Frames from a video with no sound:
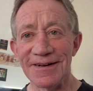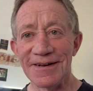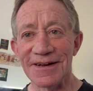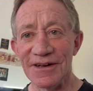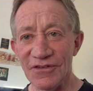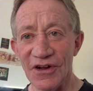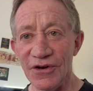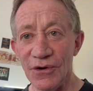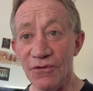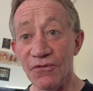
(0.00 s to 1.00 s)

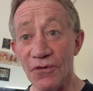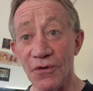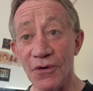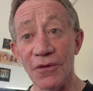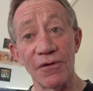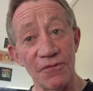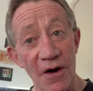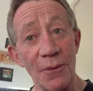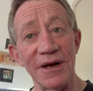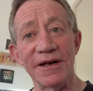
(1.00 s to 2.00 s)
continued for the
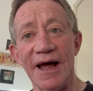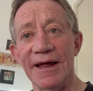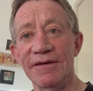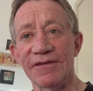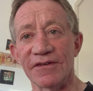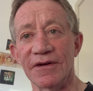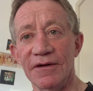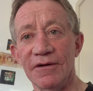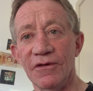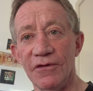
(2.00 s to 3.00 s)
following days:
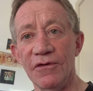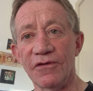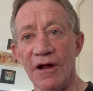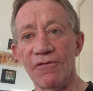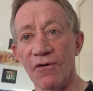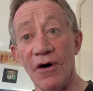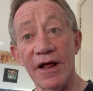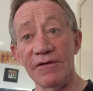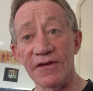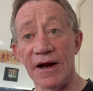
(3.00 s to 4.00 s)
Thursday,
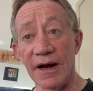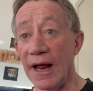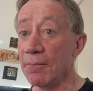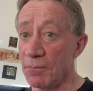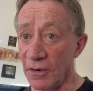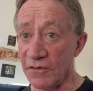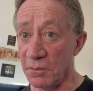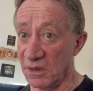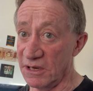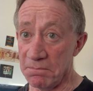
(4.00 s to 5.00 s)
Friday, Saturday, and
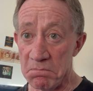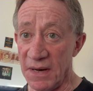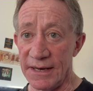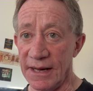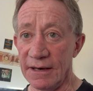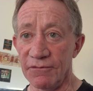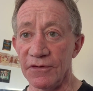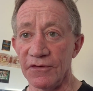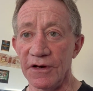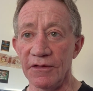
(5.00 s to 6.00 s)
possibly Monday, if
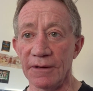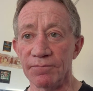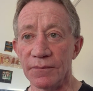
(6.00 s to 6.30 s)
there's anything.